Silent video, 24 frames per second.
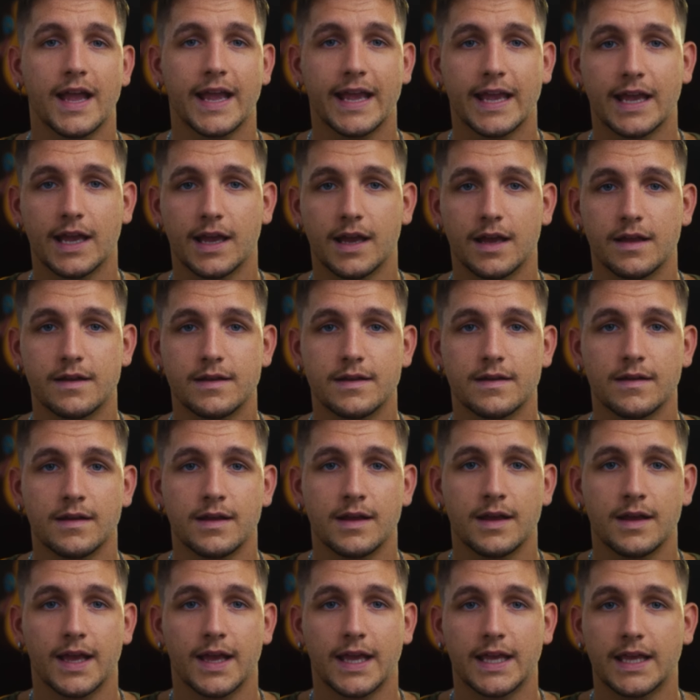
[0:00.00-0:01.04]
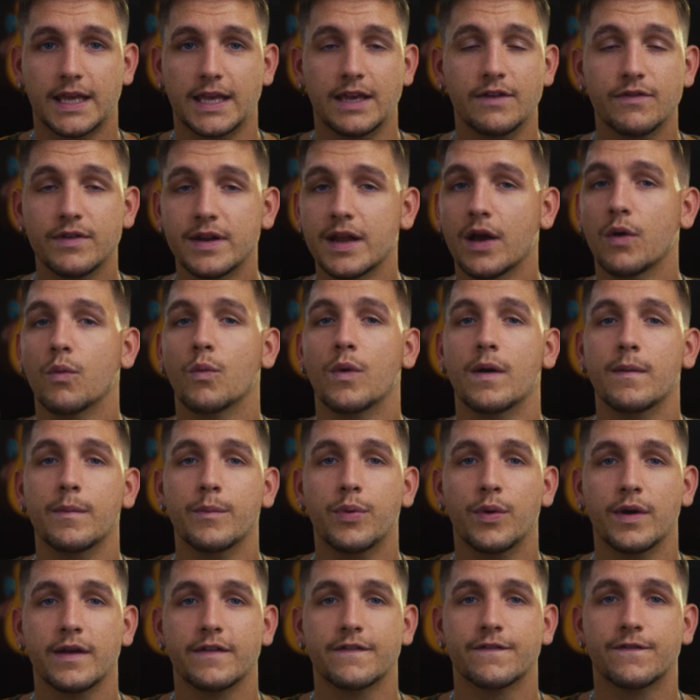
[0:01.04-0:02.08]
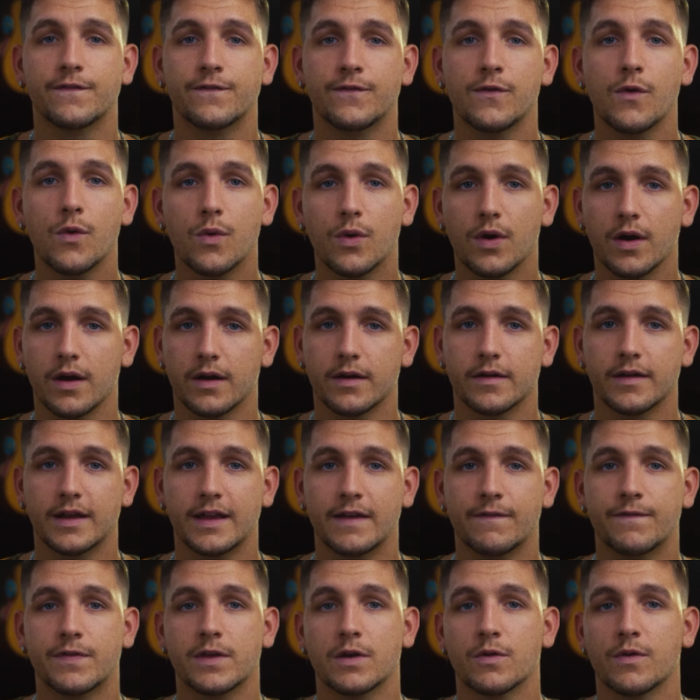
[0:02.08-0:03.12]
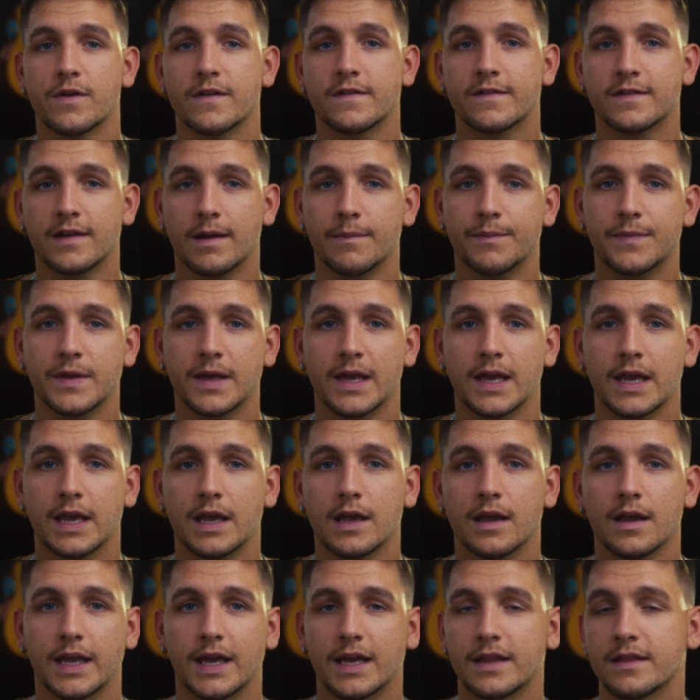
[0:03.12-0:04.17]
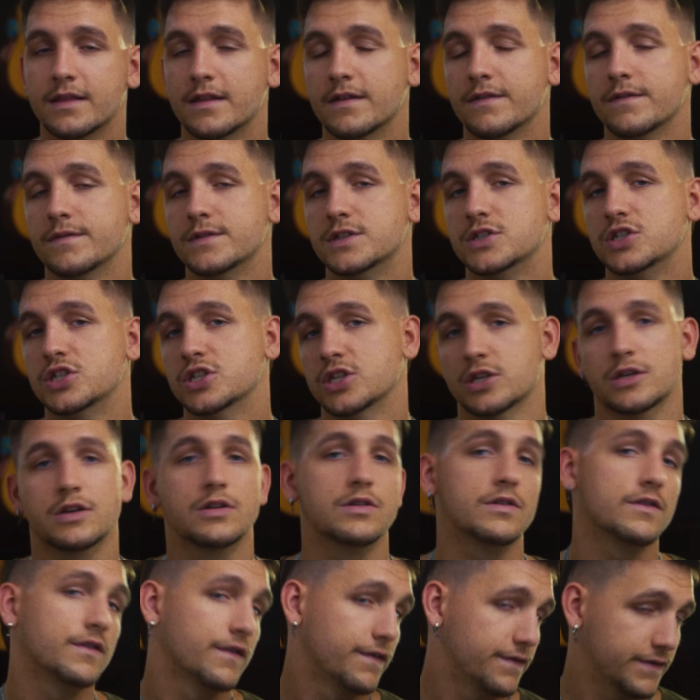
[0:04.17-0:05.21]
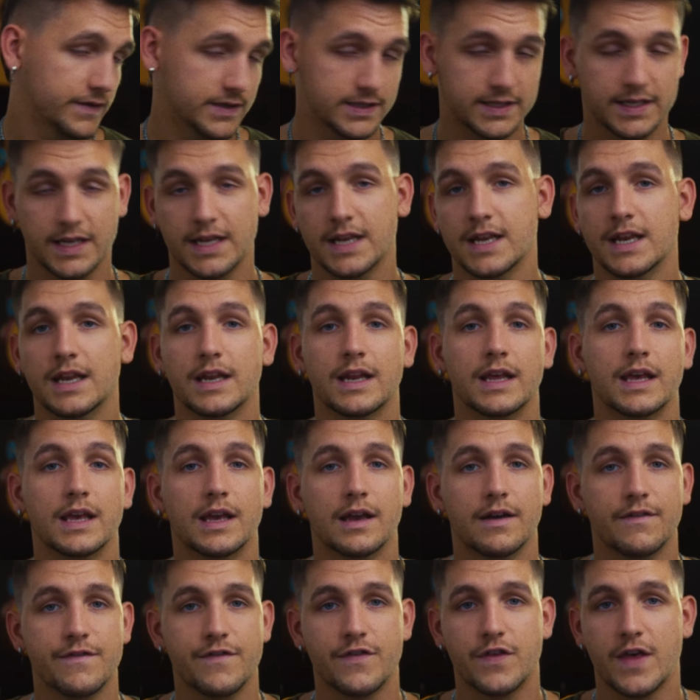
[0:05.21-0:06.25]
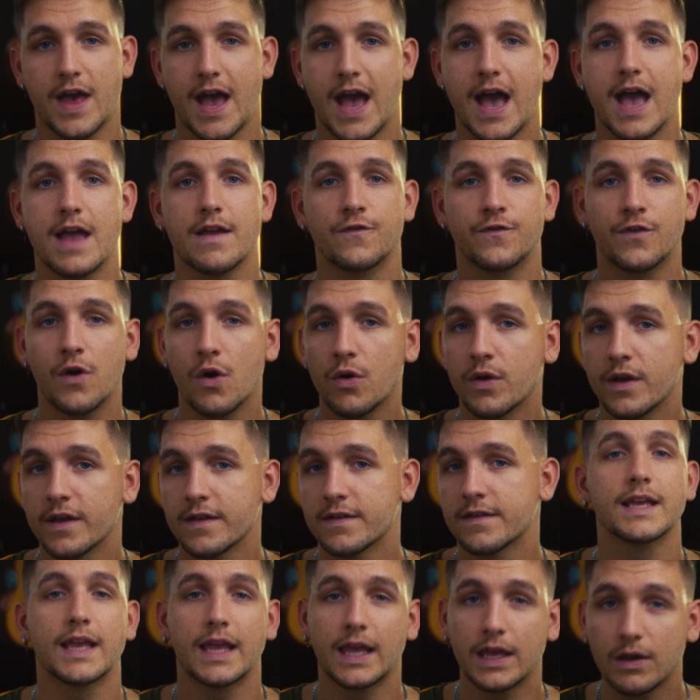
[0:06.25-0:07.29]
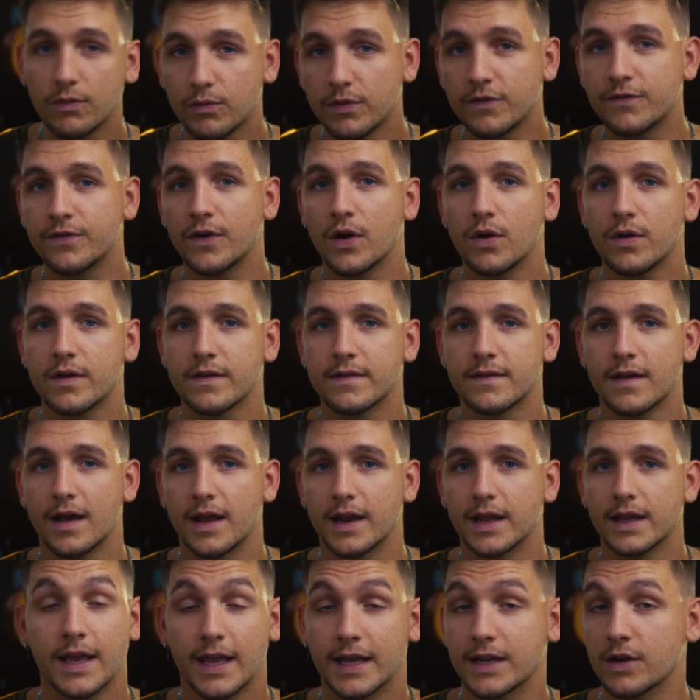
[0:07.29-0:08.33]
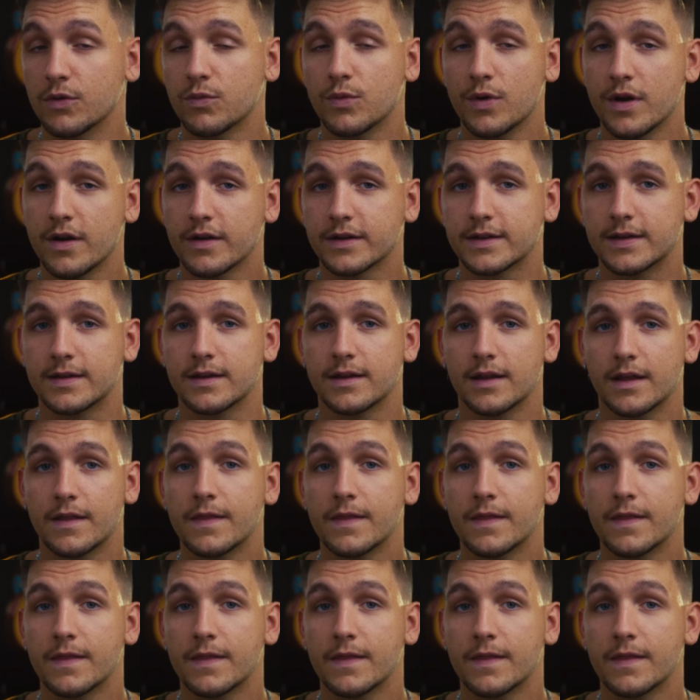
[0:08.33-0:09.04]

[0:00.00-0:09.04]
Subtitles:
And even at 1.4, if there was something in the general vicinity of that focus, it would focus on it, and it works.